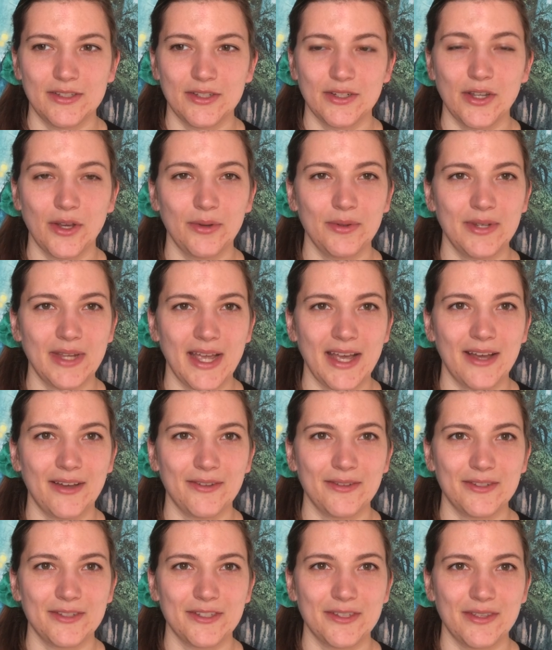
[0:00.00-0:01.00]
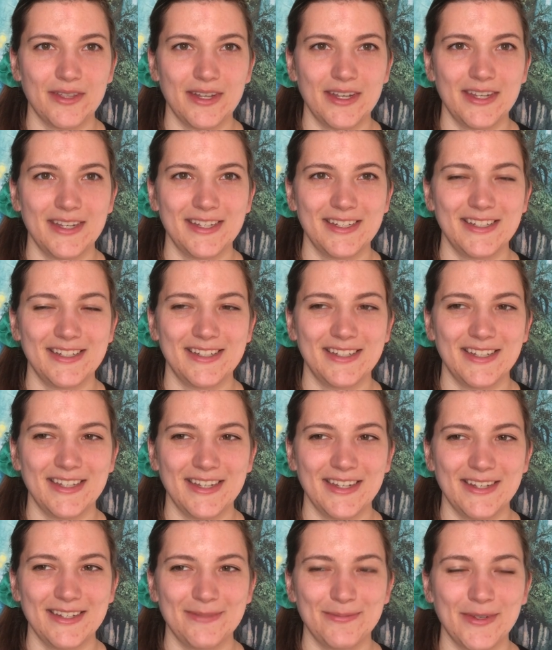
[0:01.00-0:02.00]
go down so that
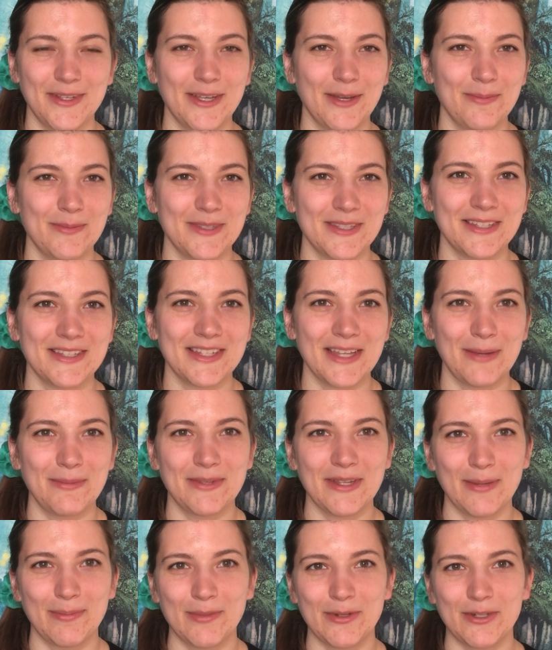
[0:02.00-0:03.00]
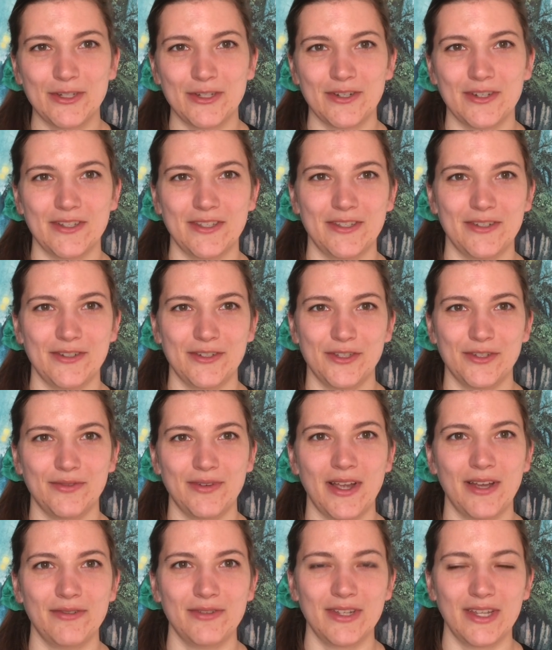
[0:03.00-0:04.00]
it becomes the same temperature as their
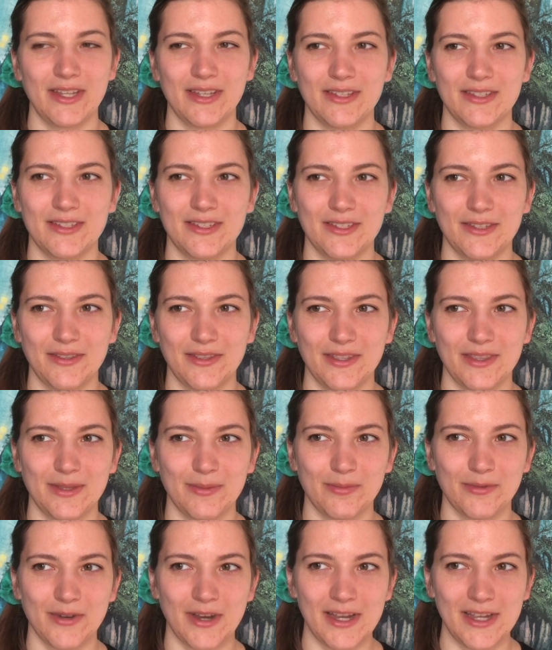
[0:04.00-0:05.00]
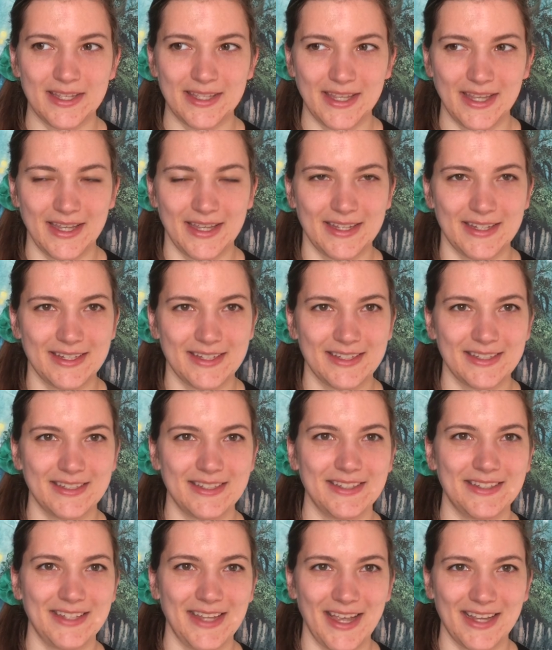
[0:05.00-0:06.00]
surroundings, so that the prey can't
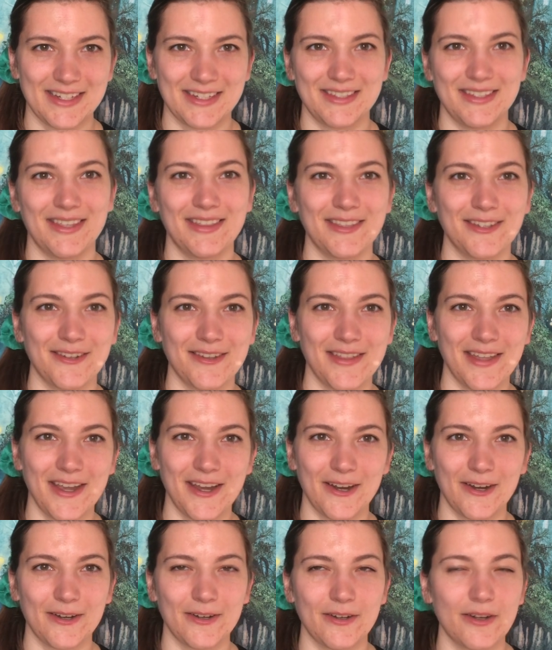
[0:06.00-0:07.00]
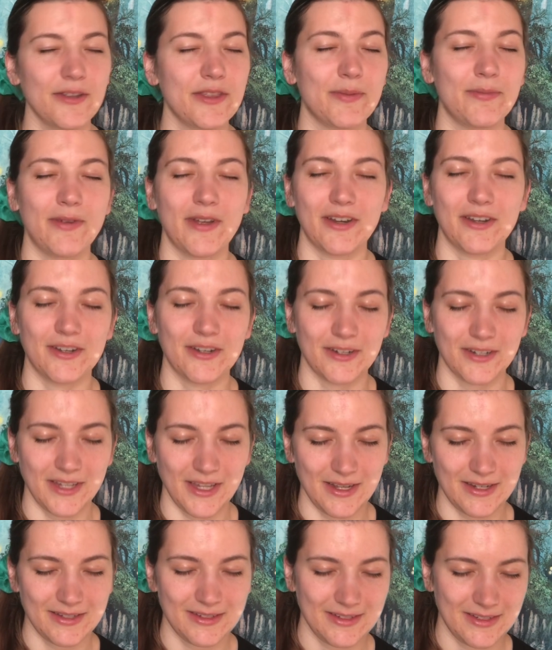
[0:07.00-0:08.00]
detect that they're there, or the predator
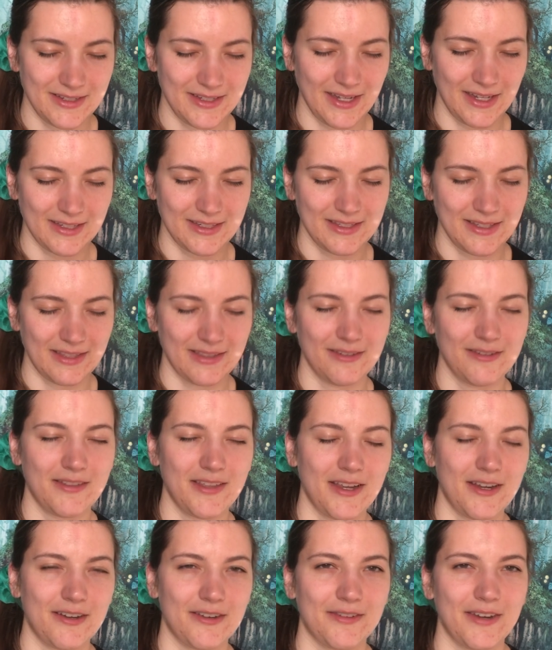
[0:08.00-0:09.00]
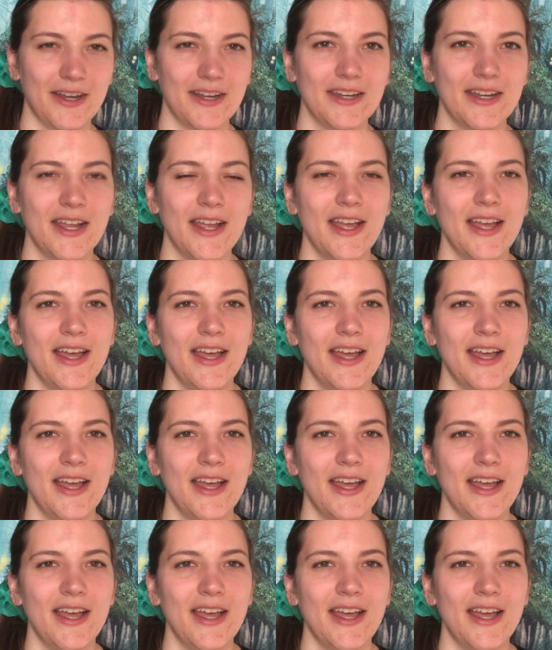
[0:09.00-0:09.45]
can't detect that they're there, right?